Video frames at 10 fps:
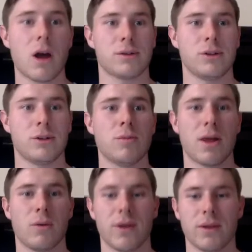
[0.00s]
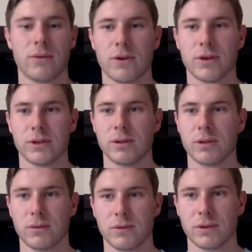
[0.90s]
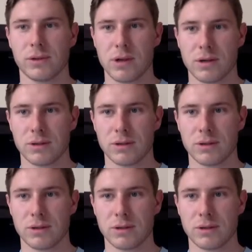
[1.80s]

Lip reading: too, by the way. Their first loss.